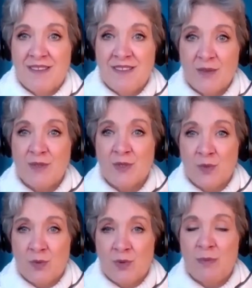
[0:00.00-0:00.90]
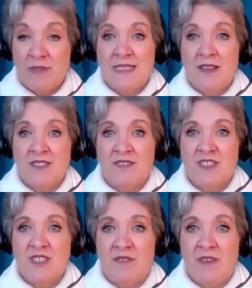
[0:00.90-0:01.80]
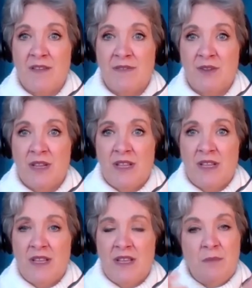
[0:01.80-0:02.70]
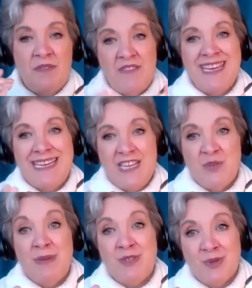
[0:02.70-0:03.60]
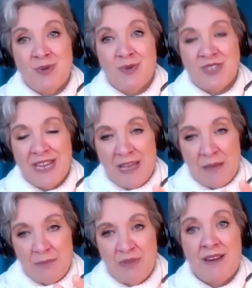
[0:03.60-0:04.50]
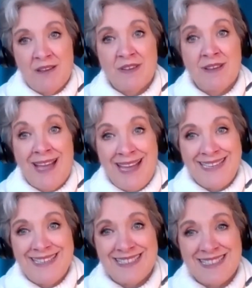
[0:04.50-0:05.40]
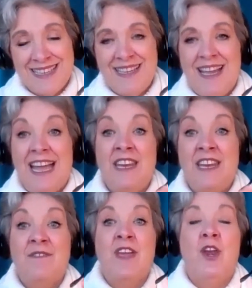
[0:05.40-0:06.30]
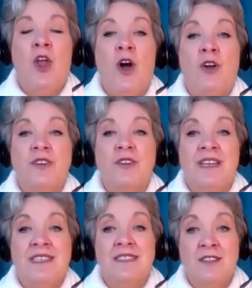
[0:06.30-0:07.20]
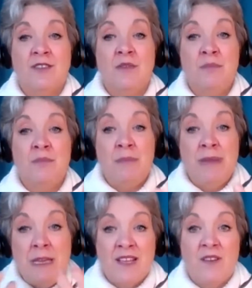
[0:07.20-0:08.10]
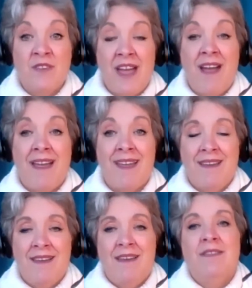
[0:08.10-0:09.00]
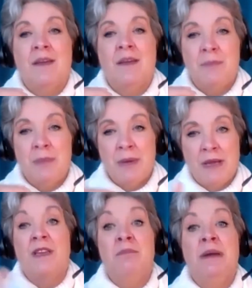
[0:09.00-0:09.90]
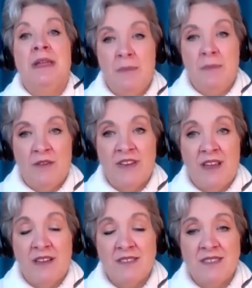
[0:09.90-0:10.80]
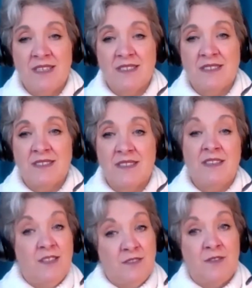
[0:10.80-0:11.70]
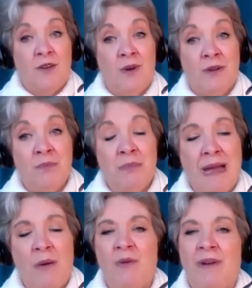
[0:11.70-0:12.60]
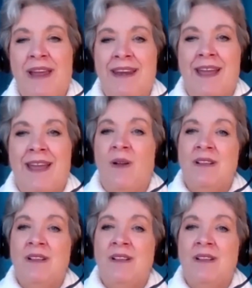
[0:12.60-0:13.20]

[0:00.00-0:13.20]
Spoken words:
So it's all about themselves and their survival. But then they need to be taught empathy, love, and kindness. And if they're not, and it's still me, myself, and I, they become the epitome of a narcissist. And you've got one in power right now.